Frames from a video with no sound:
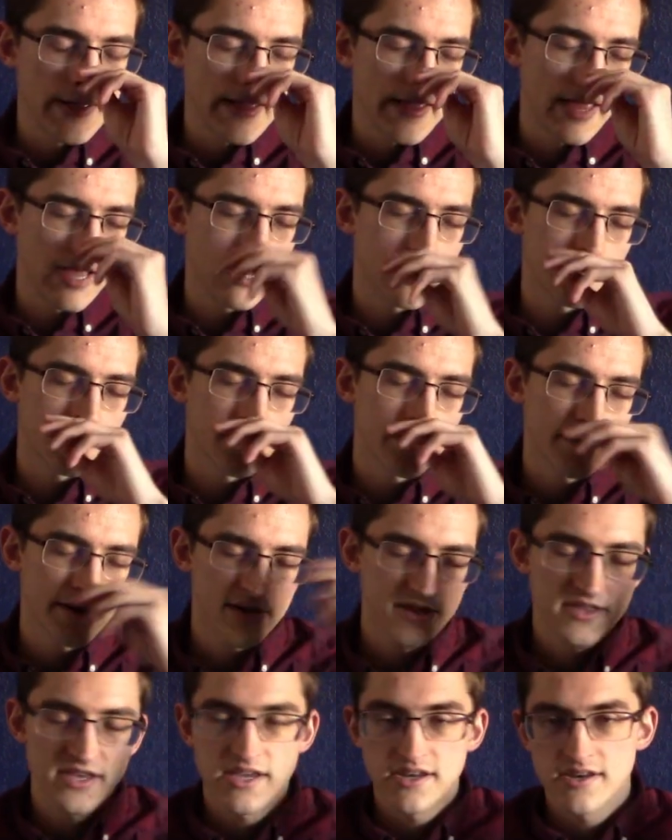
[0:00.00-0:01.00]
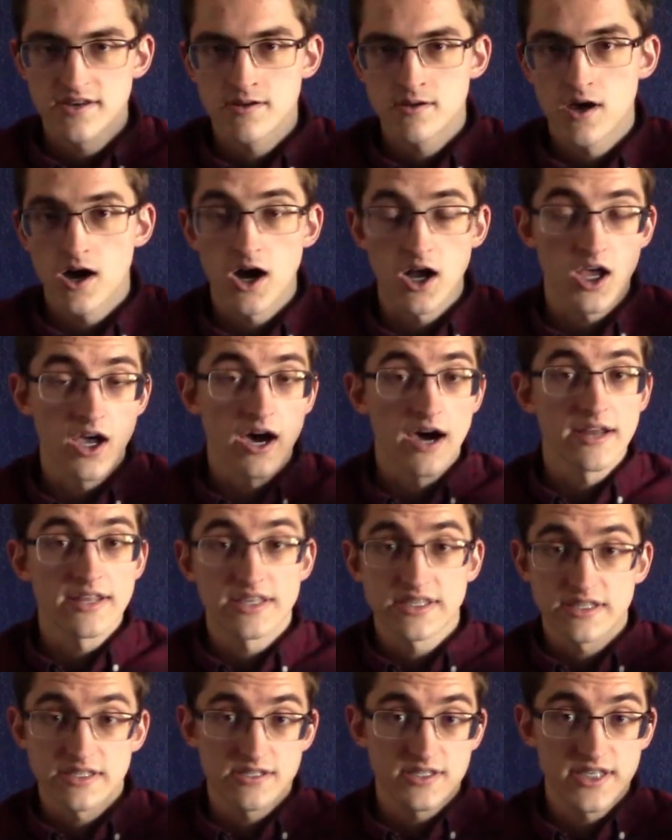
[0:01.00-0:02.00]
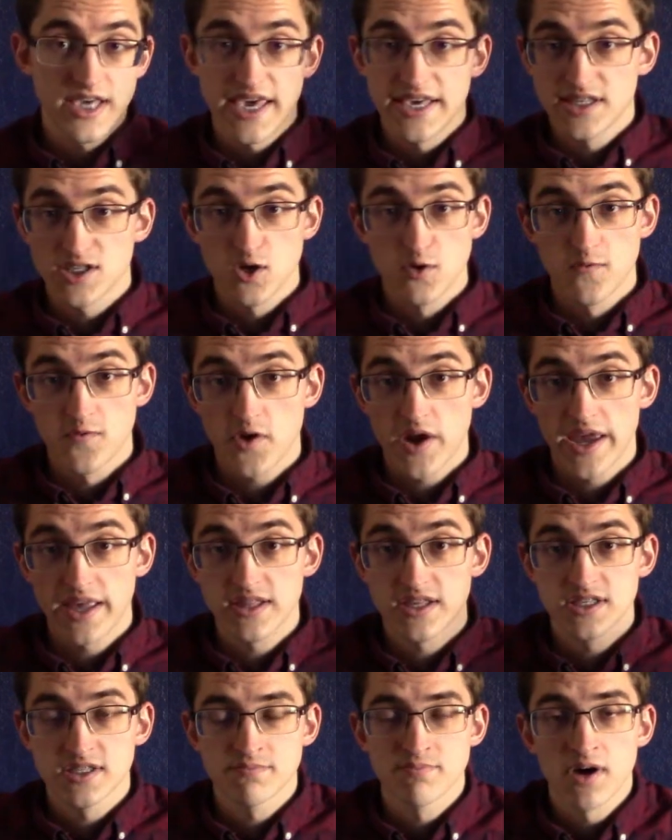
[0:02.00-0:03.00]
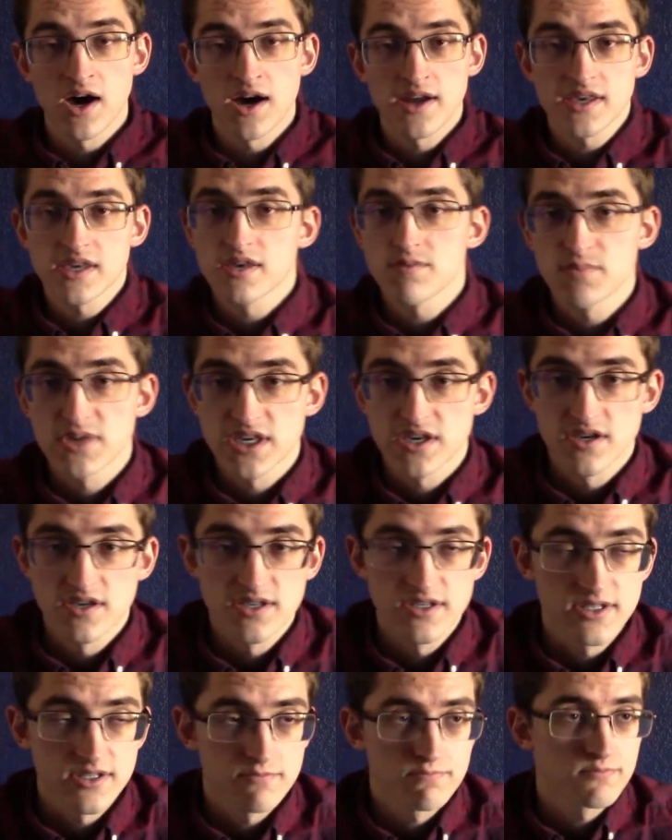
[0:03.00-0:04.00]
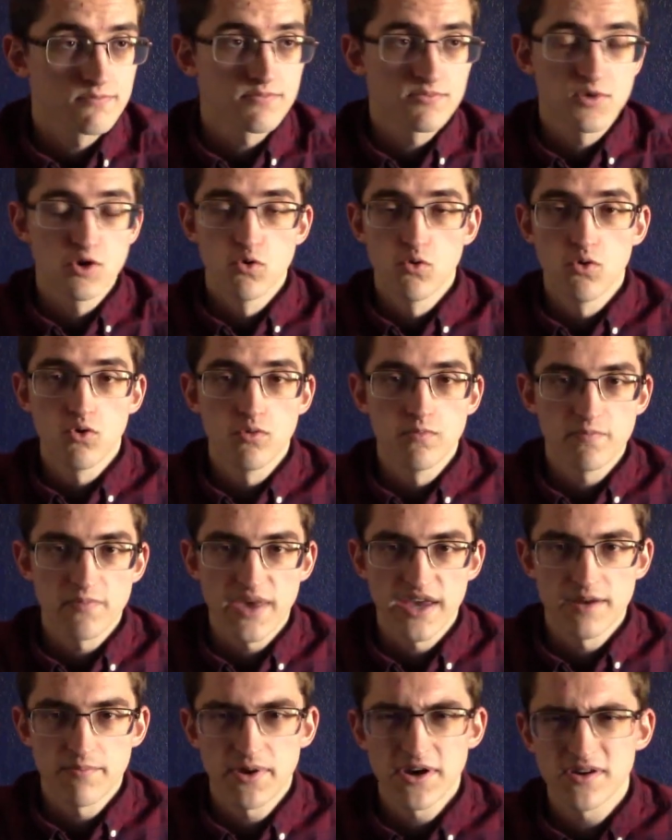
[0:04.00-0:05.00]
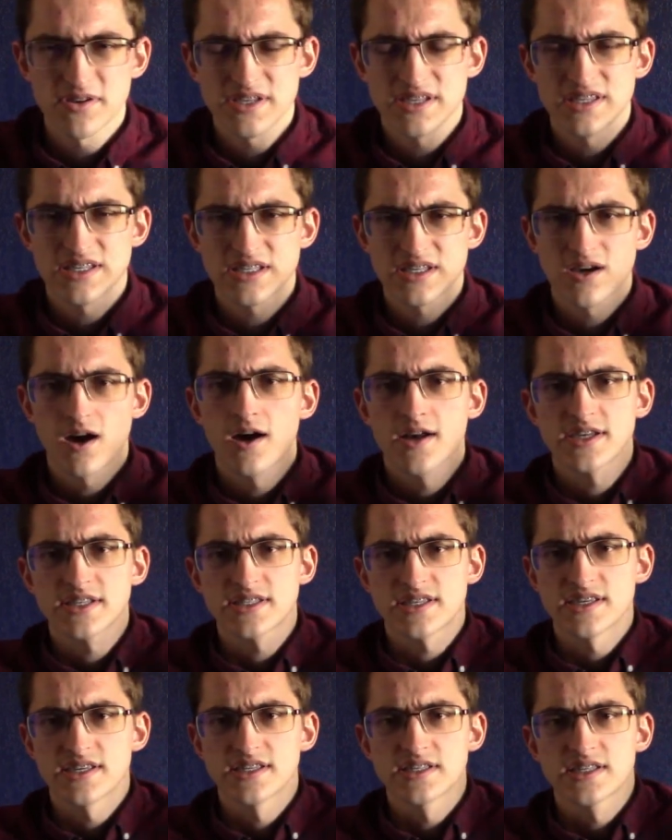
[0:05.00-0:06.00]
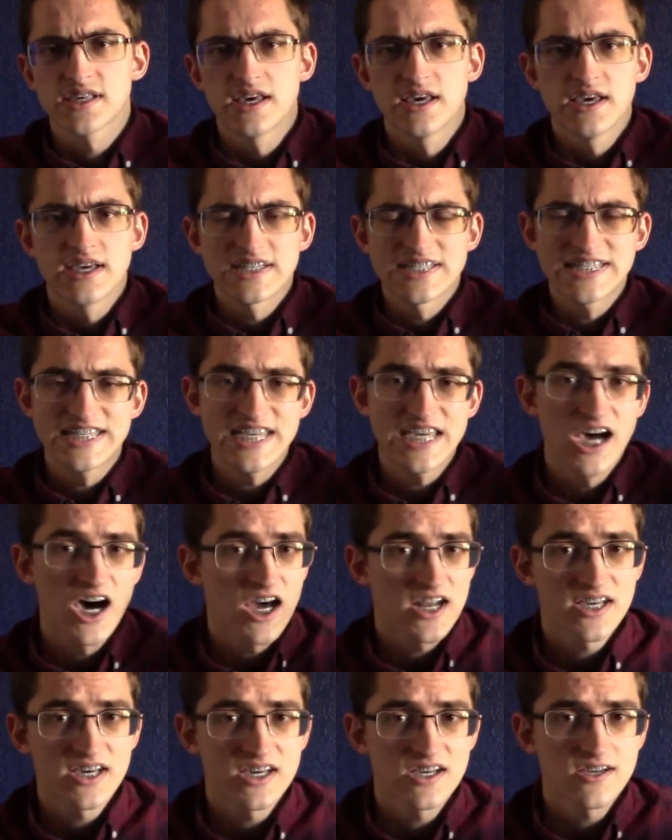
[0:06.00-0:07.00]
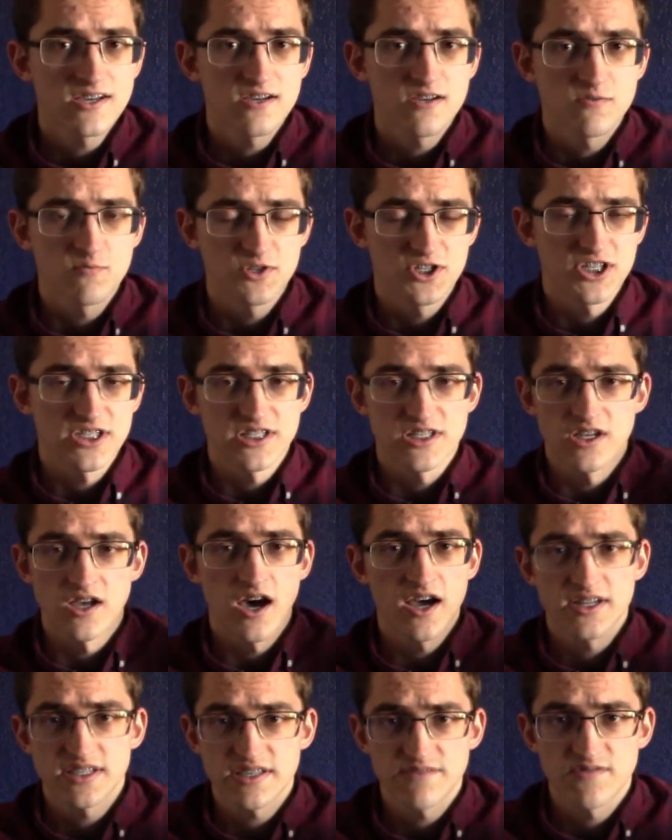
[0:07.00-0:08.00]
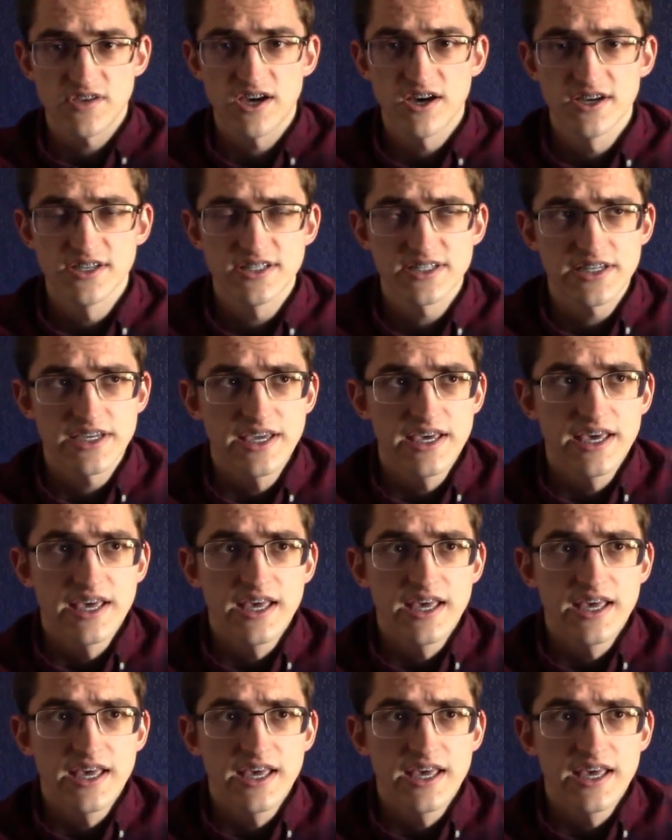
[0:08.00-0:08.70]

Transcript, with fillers: And then a goddess takes over Aelin's body because cool. And apparently this goddess is Diana, which is the goddess of the hunt.